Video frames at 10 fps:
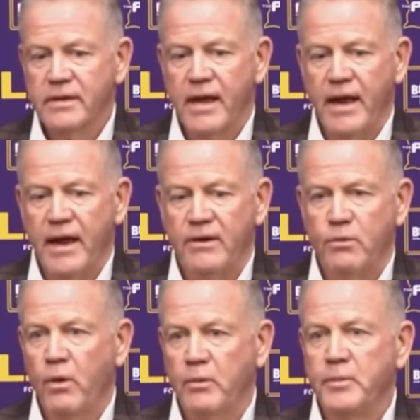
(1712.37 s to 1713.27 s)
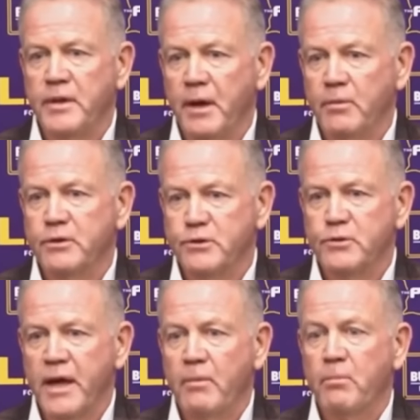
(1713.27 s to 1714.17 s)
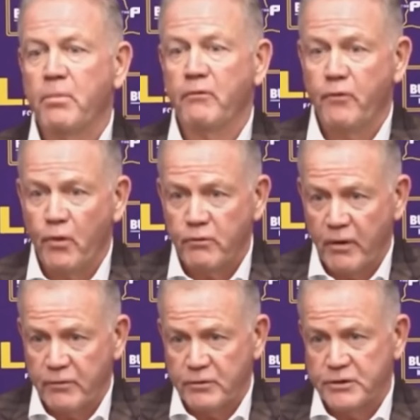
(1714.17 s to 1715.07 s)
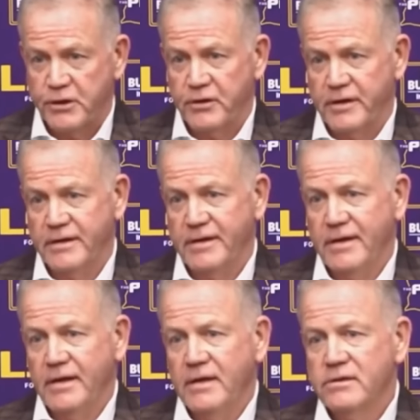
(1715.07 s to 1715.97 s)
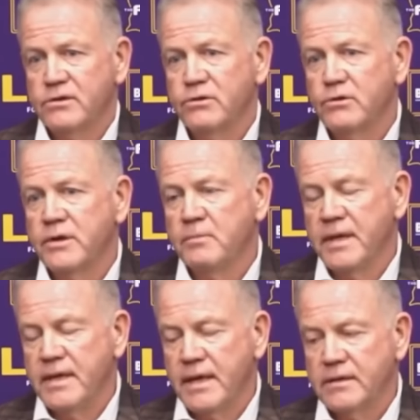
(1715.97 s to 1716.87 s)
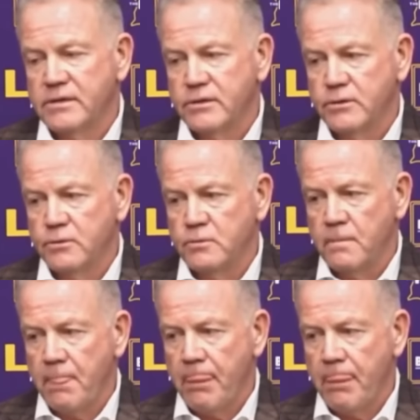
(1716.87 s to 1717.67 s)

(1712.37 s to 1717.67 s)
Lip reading: and you want to be able to do that before revenue sharing. So you can begin to,